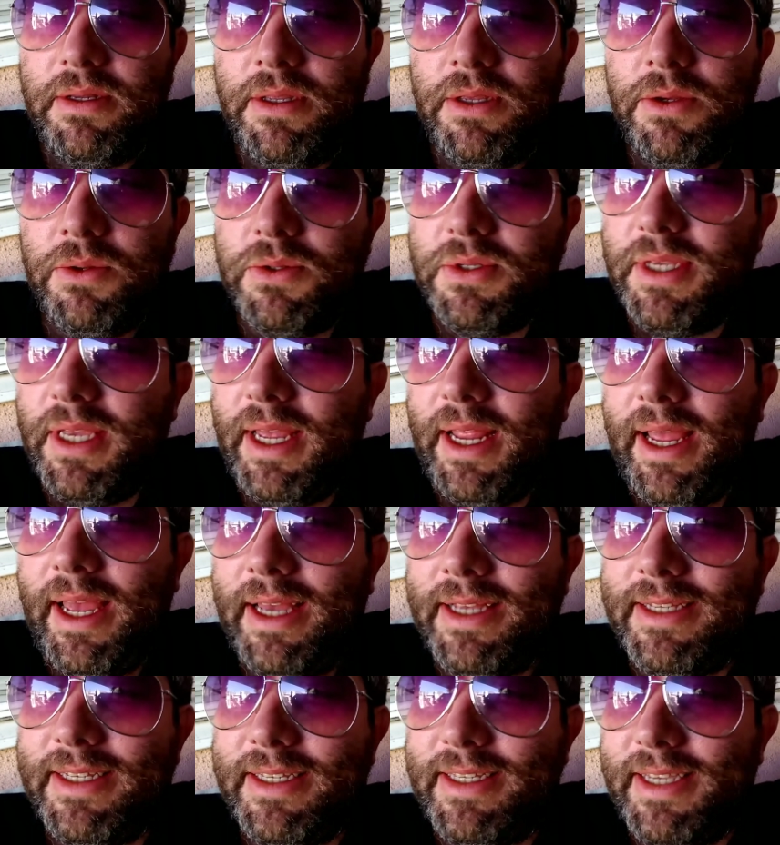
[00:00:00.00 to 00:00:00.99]
use it
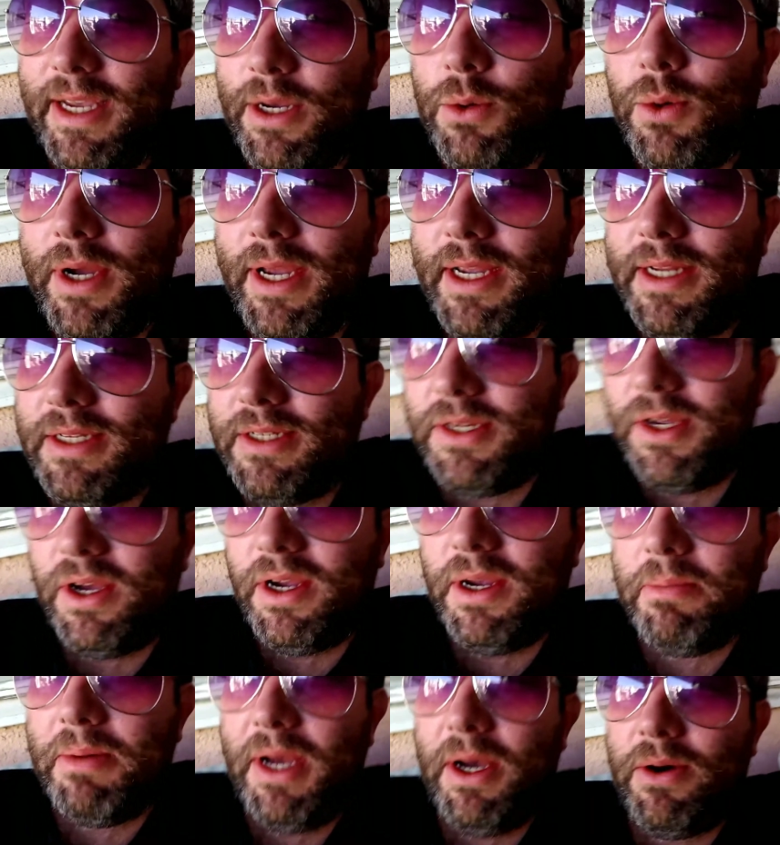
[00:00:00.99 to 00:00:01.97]
as a segue to
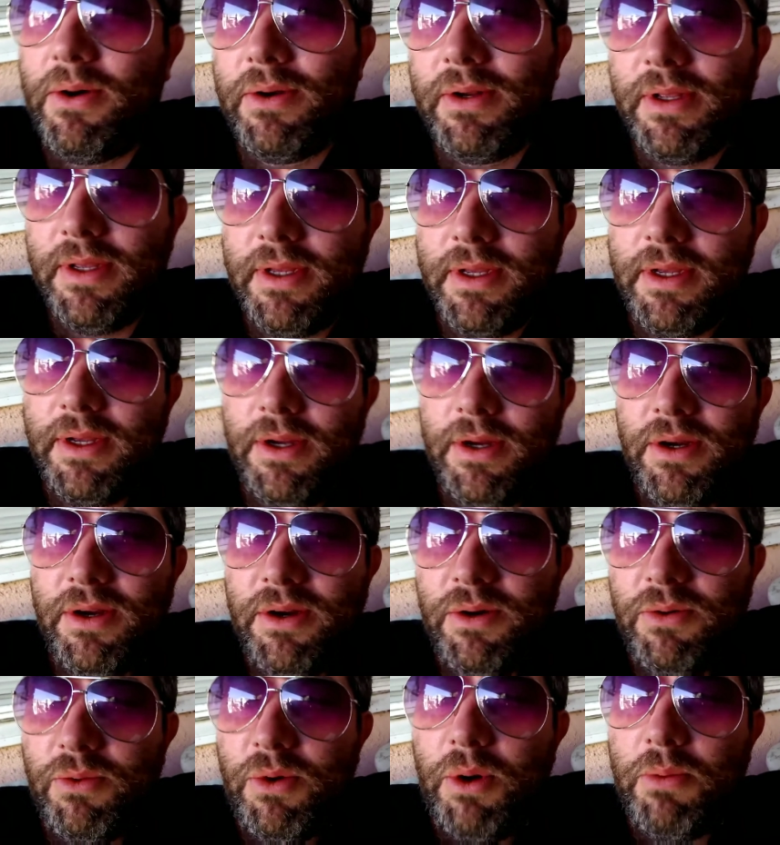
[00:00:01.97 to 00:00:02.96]
talk about
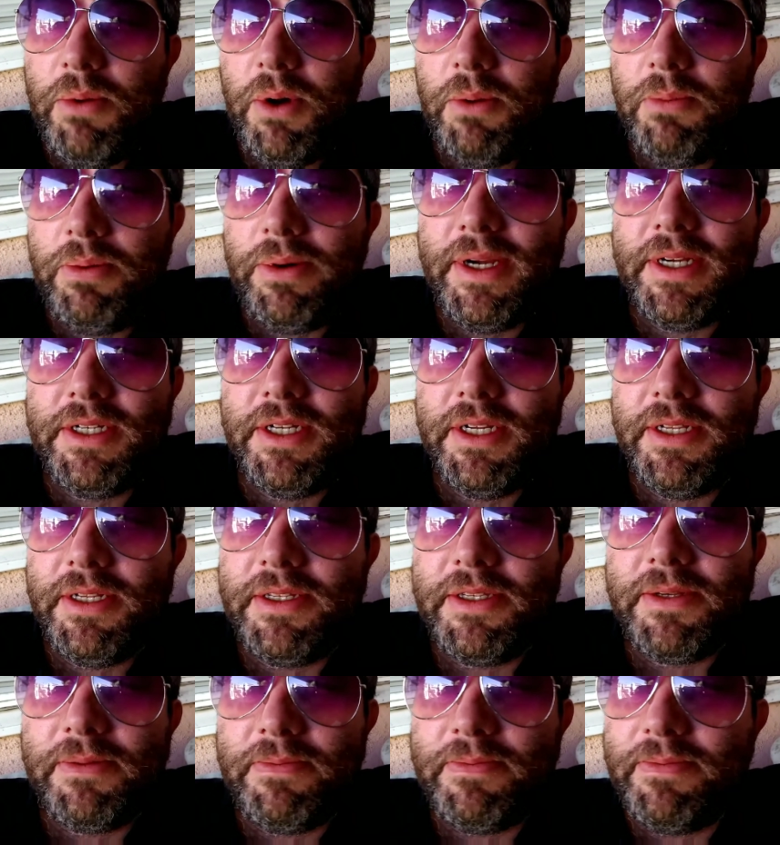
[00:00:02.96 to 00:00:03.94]

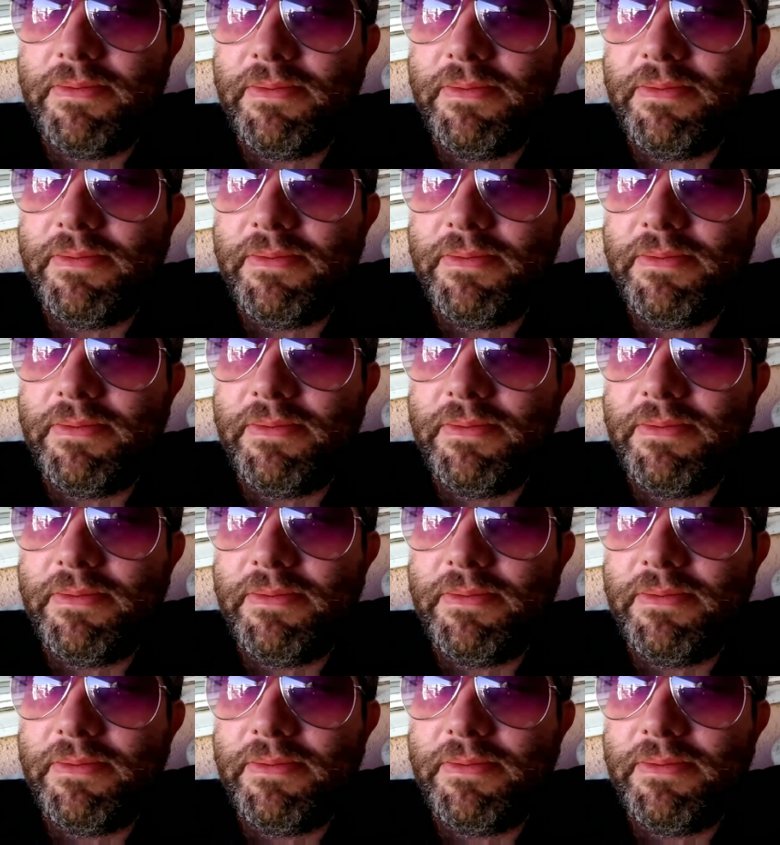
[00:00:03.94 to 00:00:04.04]
robo-prejudism.